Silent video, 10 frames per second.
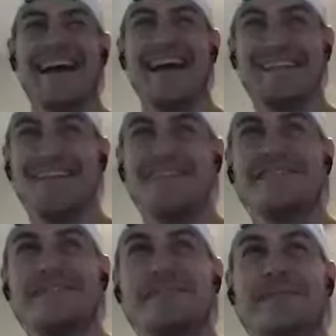it definitely
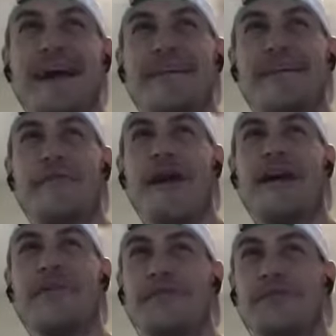should be. I don't know why
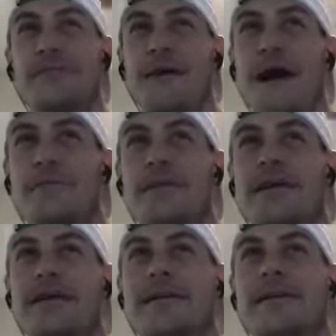I threw the probably
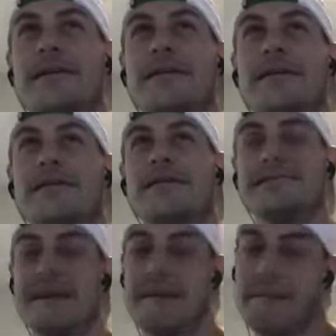in. Because,
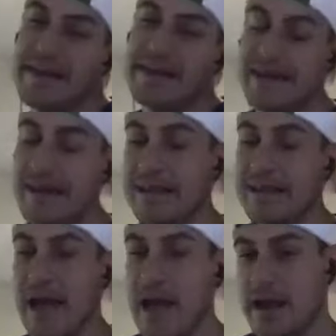like, I mean, at the end of the
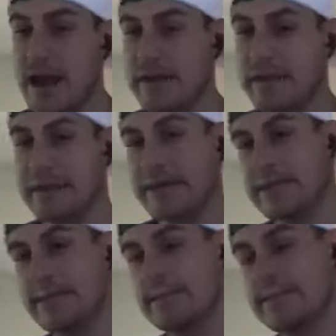day, I kind of think,
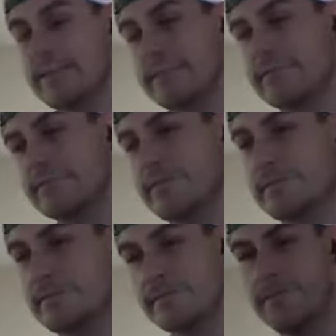
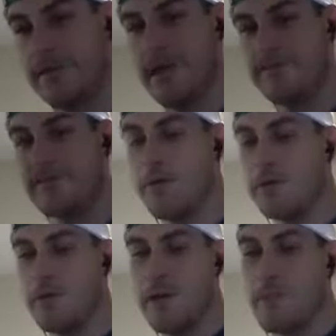if you don't want
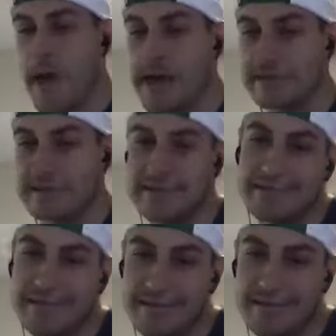to wear a mask,
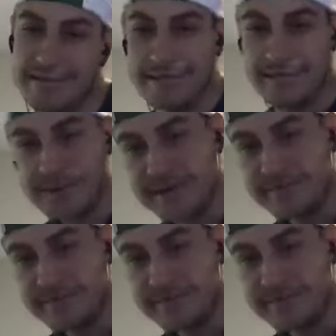I mean,